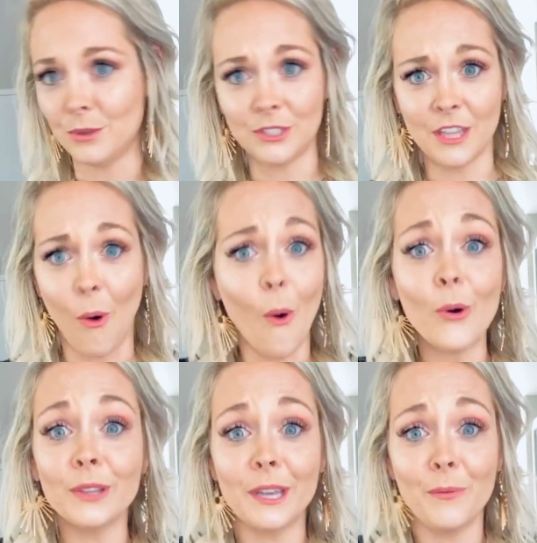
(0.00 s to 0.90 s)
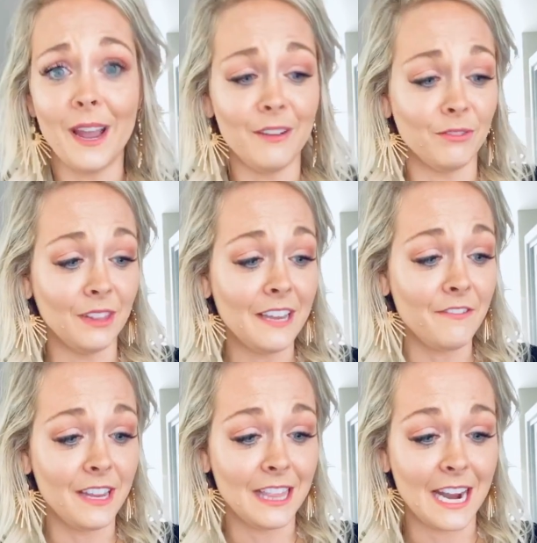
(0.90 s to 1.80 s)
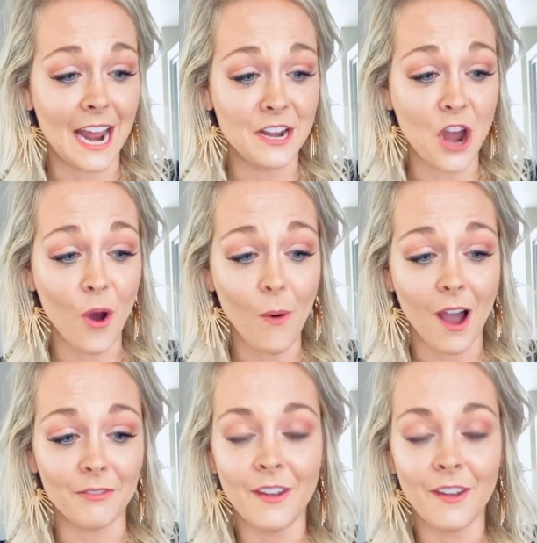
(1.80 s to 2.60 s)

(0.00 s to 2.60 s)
the only way of living that I know of.